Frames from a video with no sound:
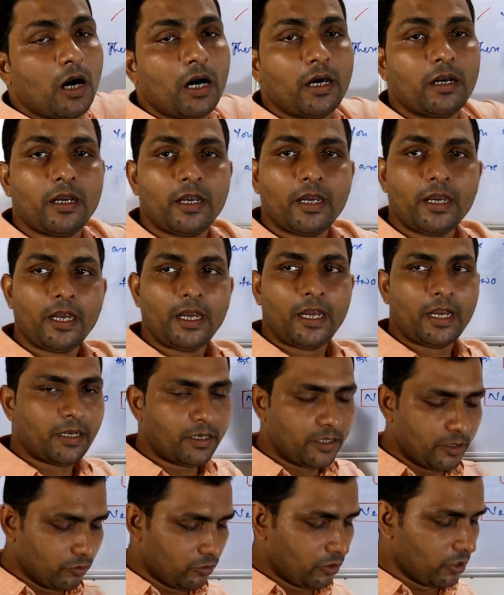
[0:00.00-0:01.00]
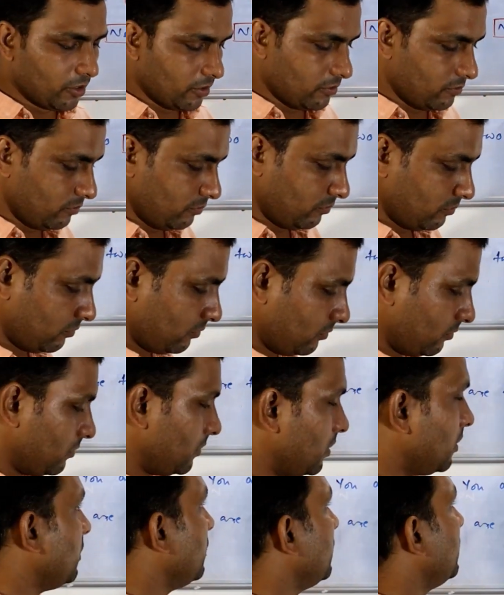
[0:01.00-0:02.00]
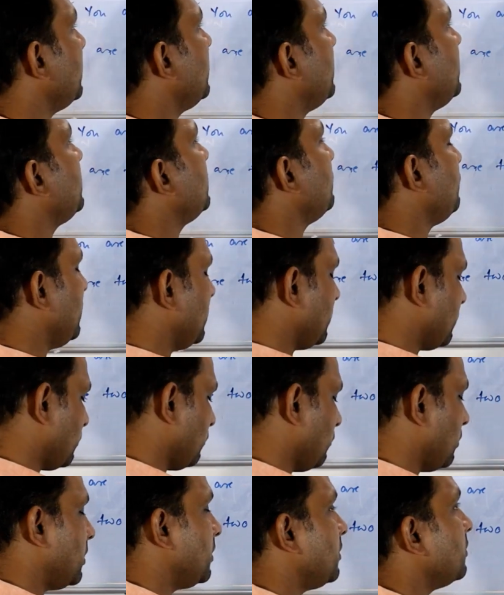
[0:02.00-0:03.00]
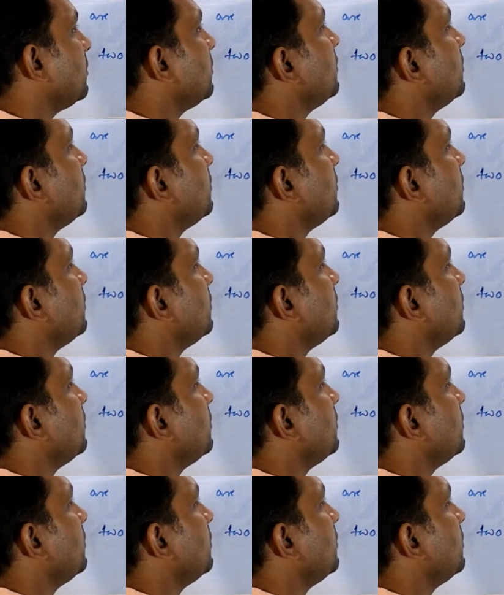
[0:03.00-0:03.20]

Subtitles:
are a Newton, it means what?